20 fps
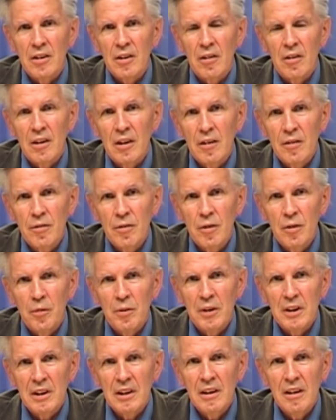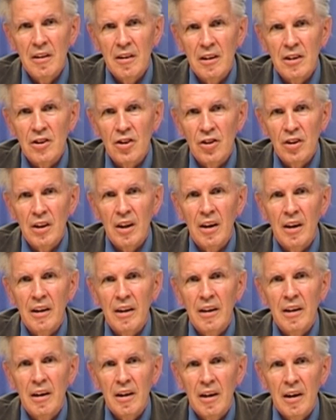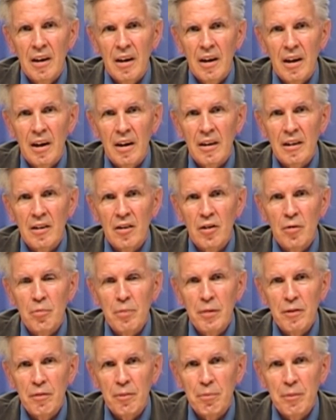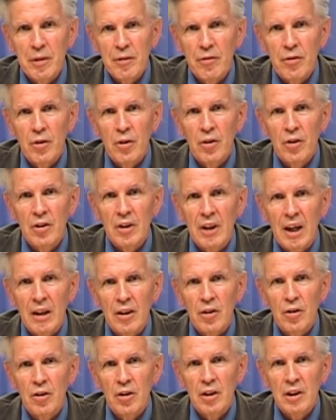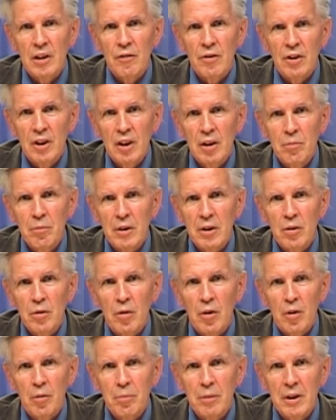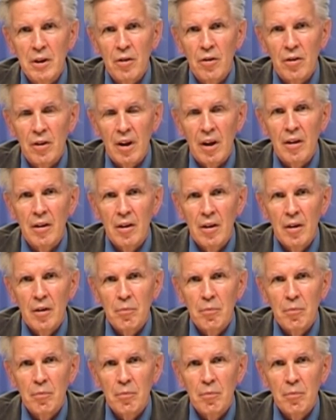So therefore, we see this really as the preferred alternative treatment to clopidogrel,